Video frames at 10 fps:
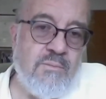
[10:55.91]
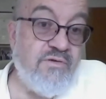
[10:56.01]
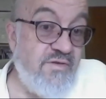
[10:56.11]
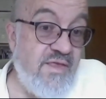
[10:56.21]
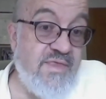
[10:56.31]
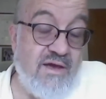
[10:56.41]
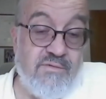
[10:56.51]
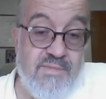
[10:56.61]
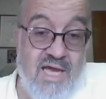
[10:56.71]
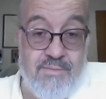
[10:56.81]
prevent that
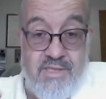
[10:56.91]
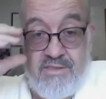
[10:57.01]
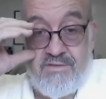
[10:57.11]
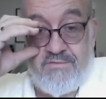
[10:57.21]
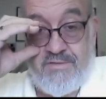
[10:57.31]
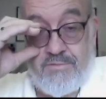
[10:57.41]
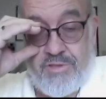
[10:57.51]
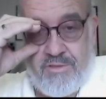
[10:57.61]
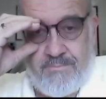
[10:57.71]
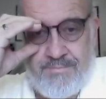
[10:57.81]
from happening in the
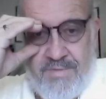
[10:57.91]
future.